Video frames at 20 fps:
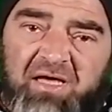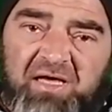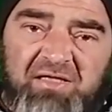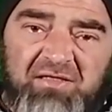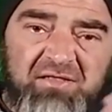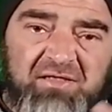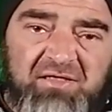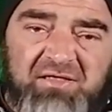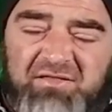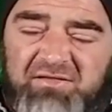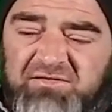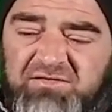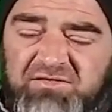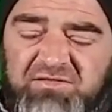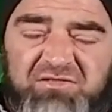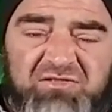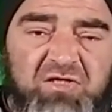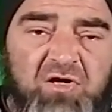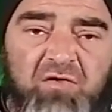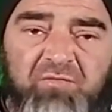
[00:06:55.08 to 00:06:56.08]
and there's
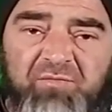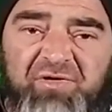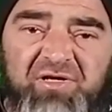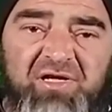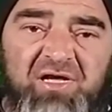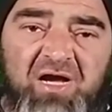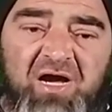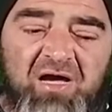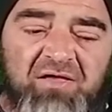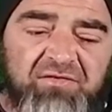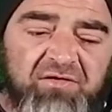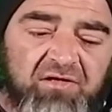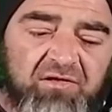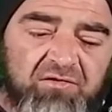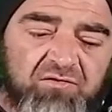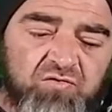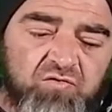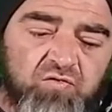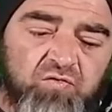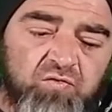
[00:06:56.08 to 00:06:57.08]
so many other